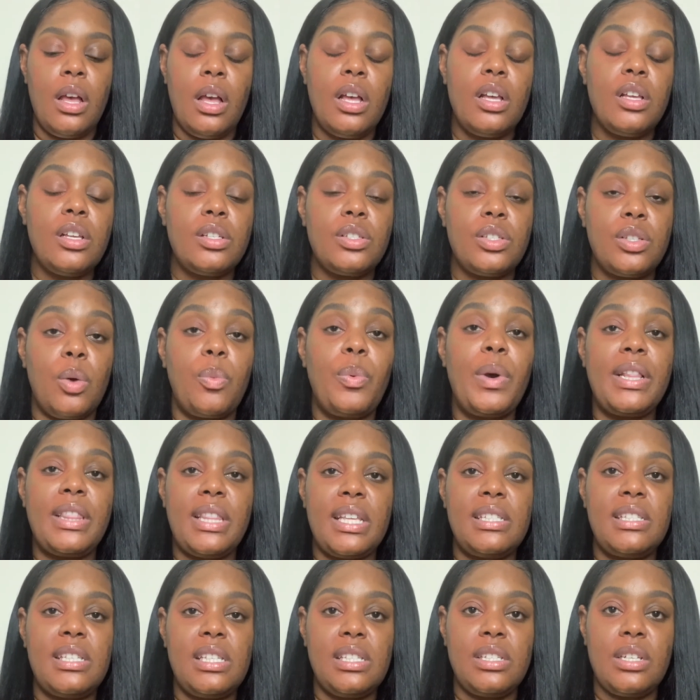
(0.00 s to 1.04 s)
So what
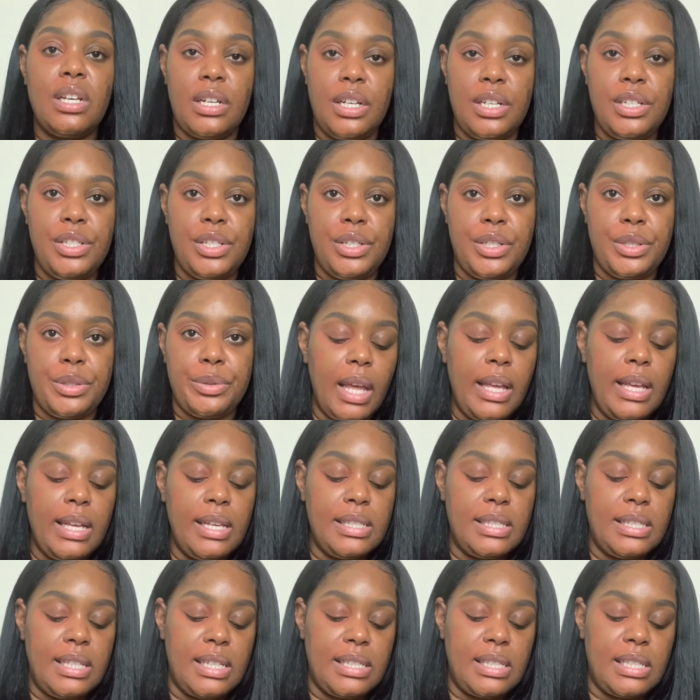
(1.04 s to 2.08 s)
this is gonna do
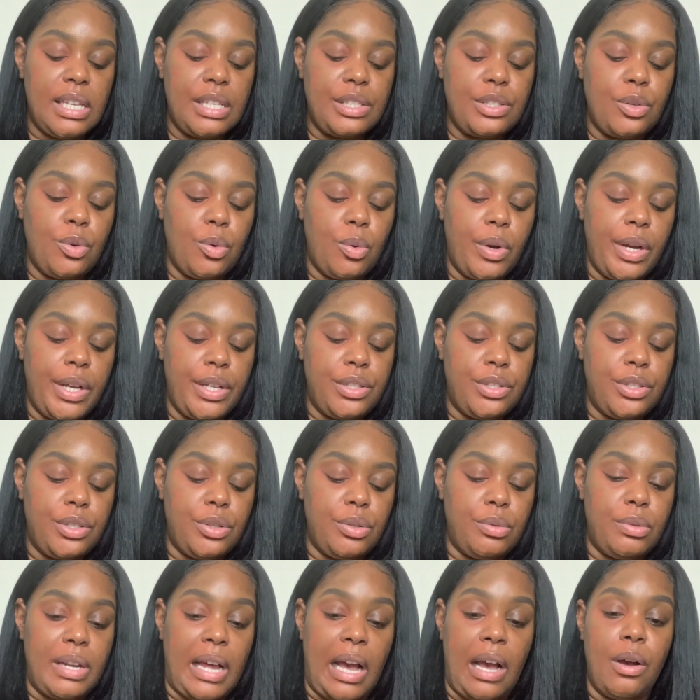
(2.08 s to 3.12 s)
is this is going
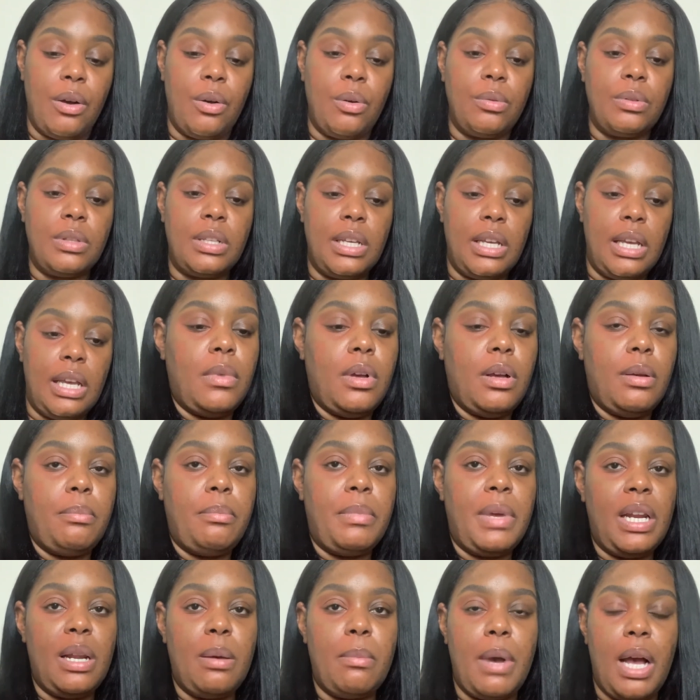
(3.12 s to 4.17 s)
to not only
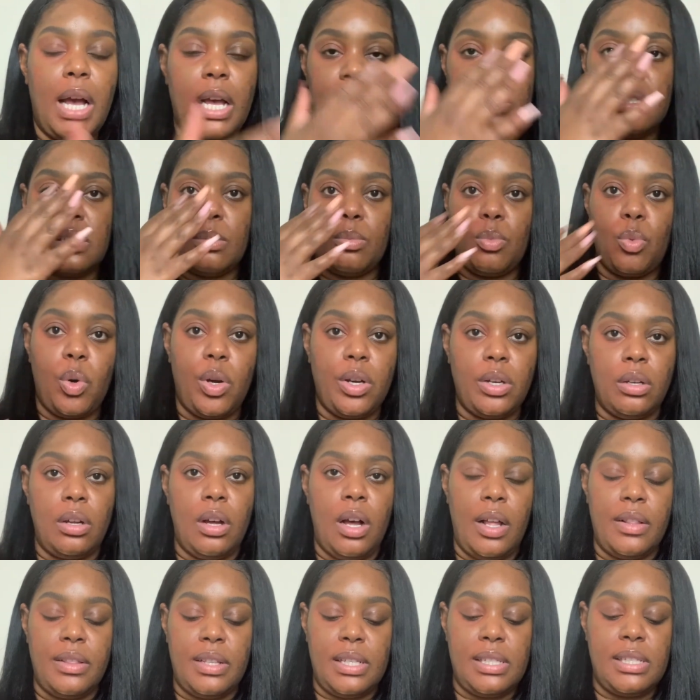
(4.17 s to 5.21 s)
minimize some oil
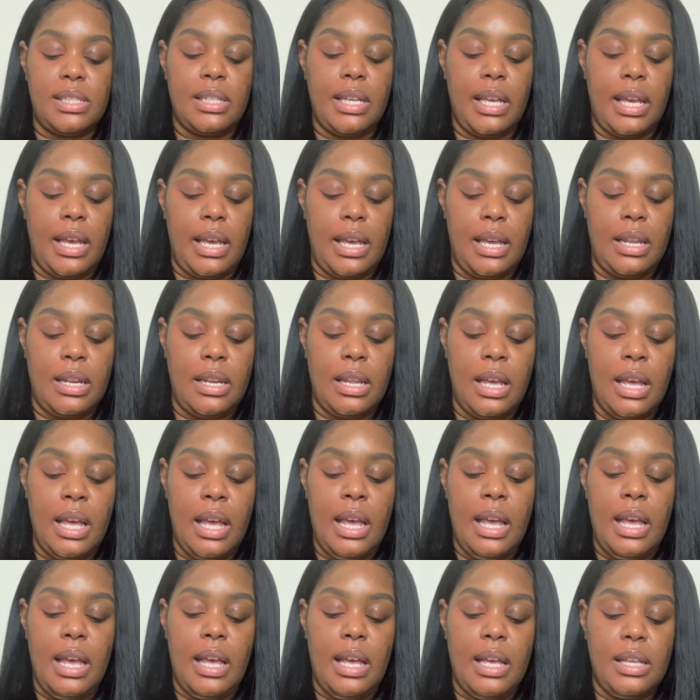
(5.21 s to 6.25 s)
on the skin,
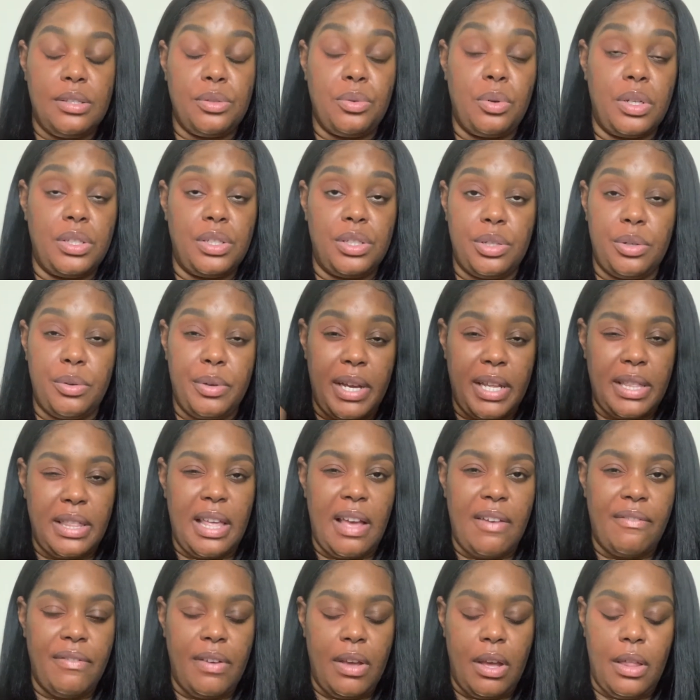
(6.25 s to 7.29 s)
it's going to create
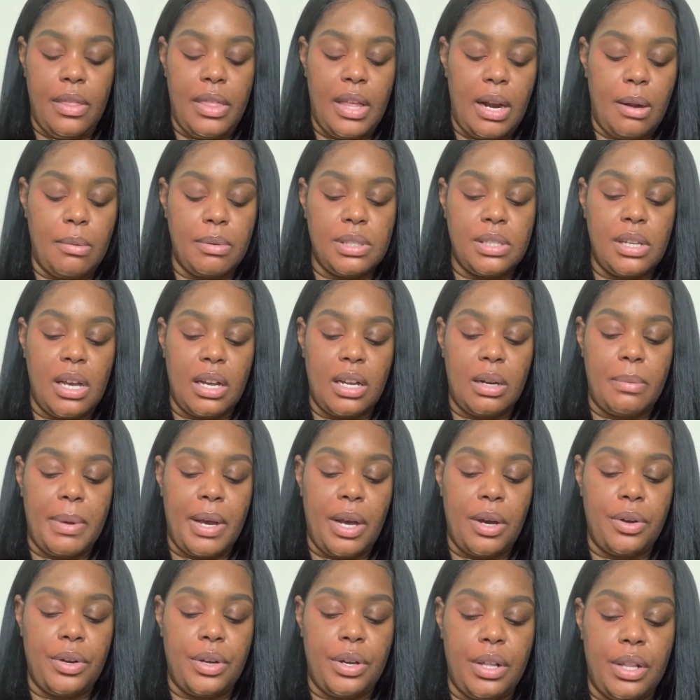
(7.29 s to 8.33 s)
that veil that I was talking
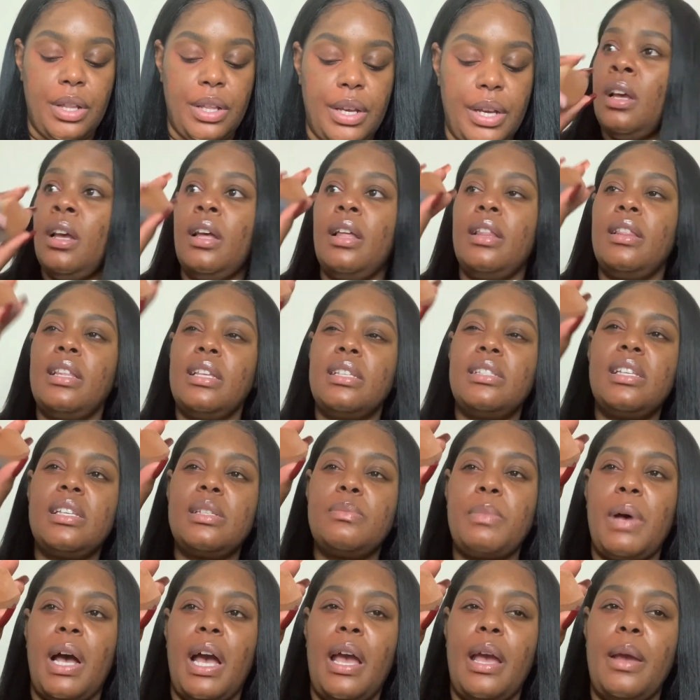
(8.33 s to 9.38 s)
about earlier. This is
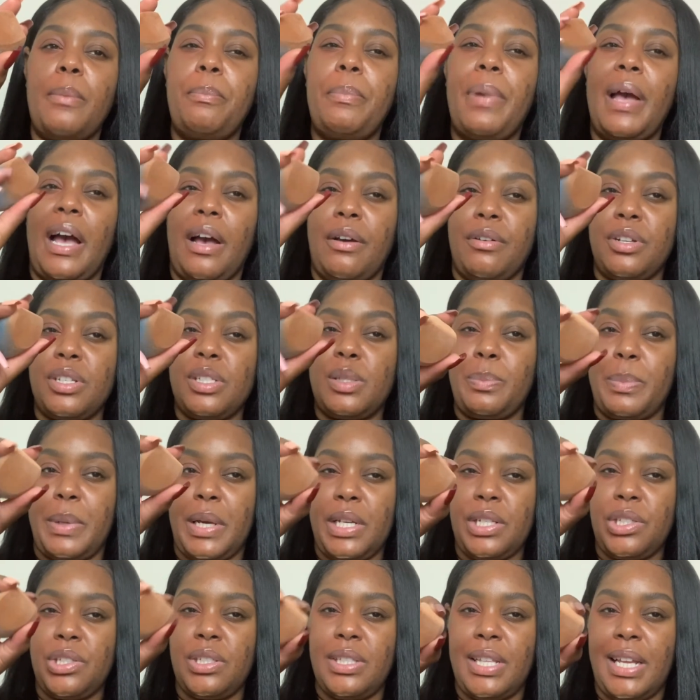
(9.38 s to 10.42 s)
my powder
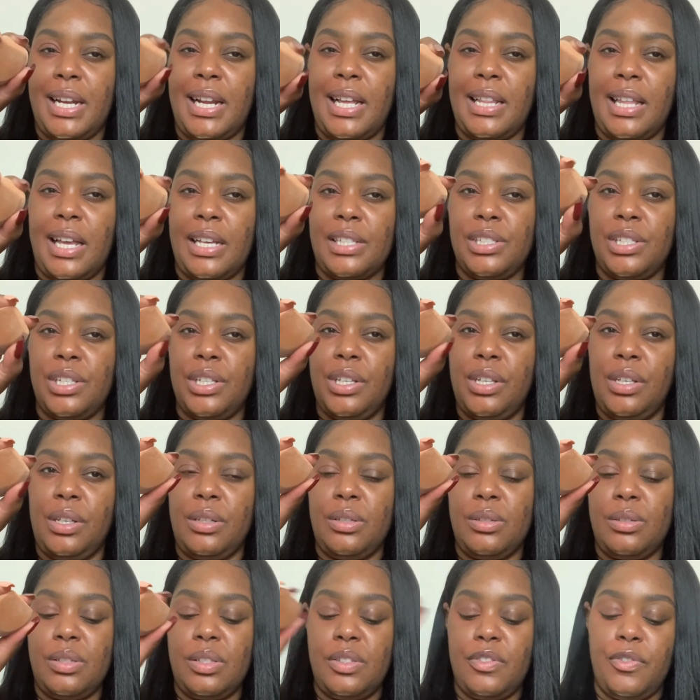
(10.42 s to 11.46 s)
sponge that I like to
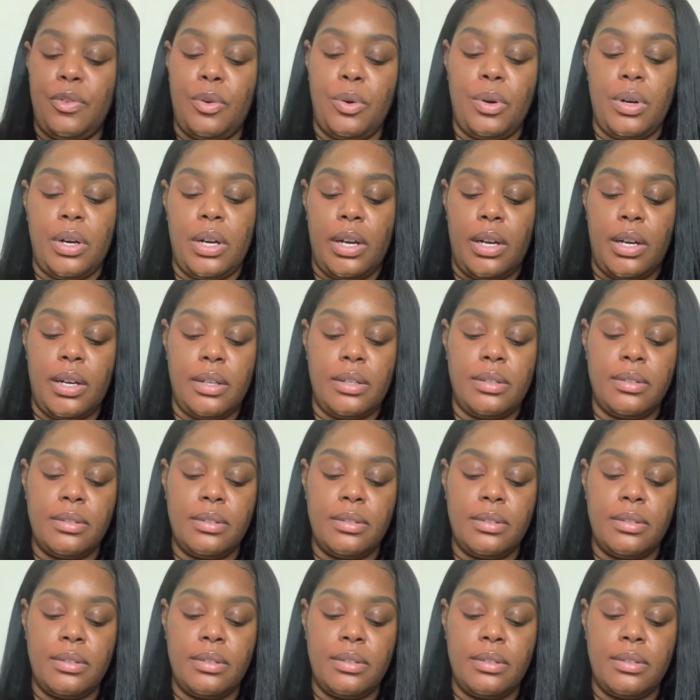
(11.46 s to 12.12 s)
use for